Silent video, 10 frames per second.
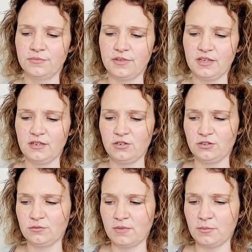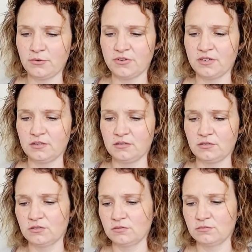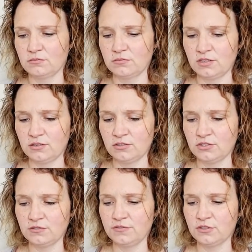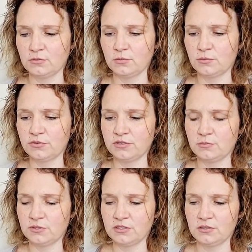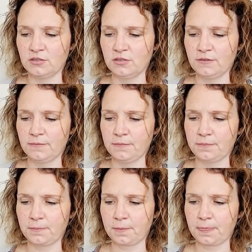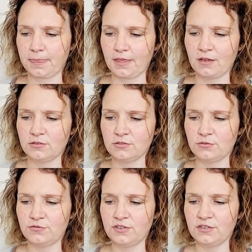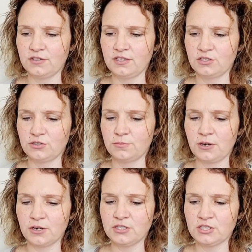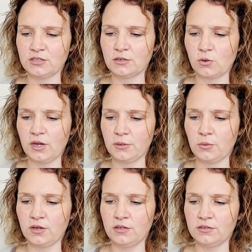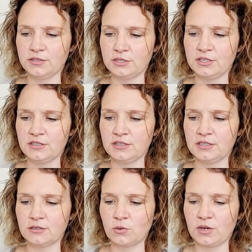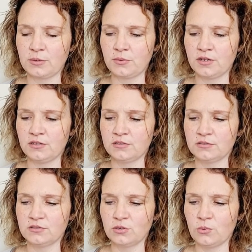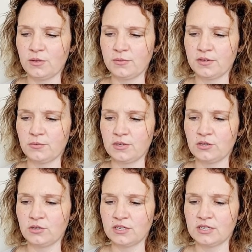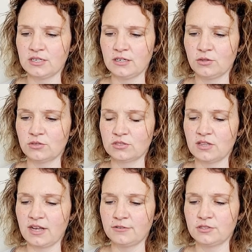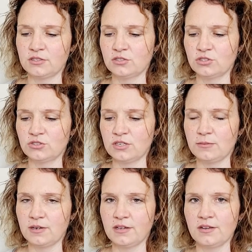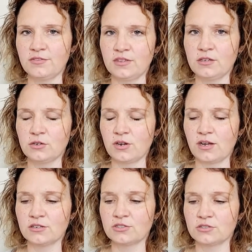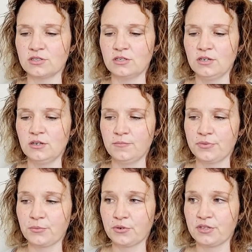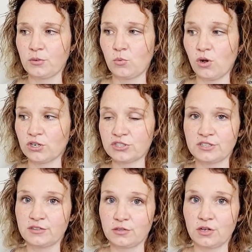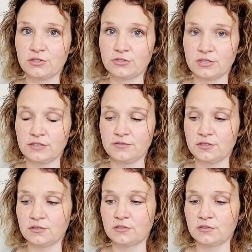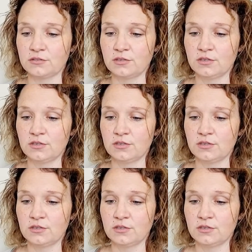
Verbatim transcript: in your memory, in your energy field memory, but. I also feel that you're purging it quite well, you're healing it quite well. So while we, we look at it and it looks loud and extreme, I, I think you're actually really washing the laundry of this